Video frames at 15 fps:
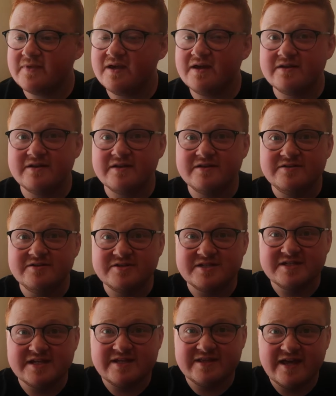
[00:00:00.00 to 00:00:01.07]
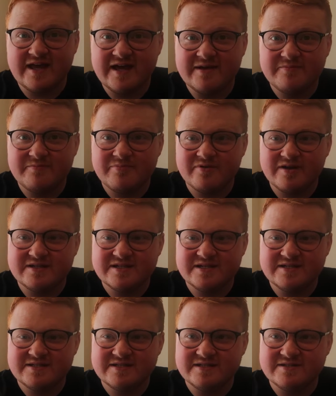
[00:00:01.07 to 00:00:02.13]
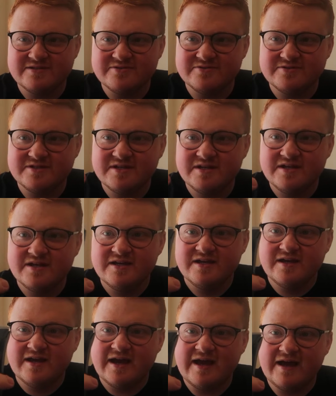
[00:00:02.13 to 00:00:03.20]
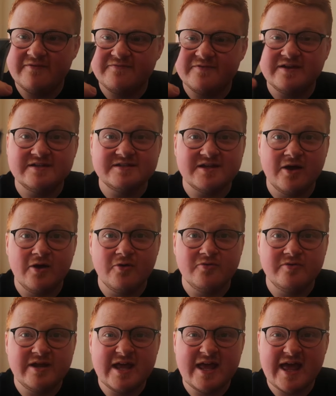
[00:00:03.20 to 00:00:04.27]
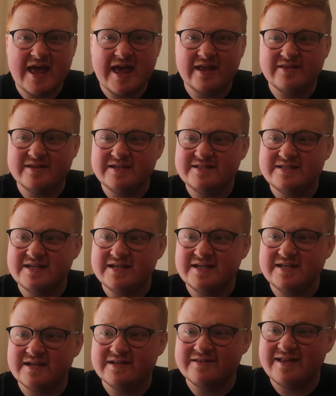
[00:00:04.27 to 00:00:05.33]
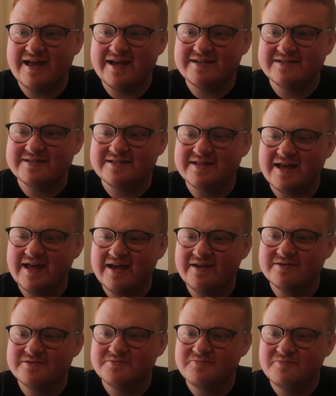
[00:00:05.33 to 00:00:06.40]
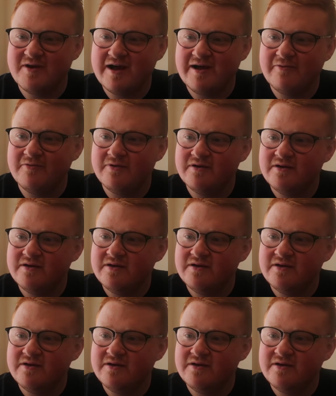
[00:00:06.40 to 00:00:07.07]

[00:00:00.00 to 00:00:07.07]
And you can just see there, press it, and it does have its own LED lights there as well.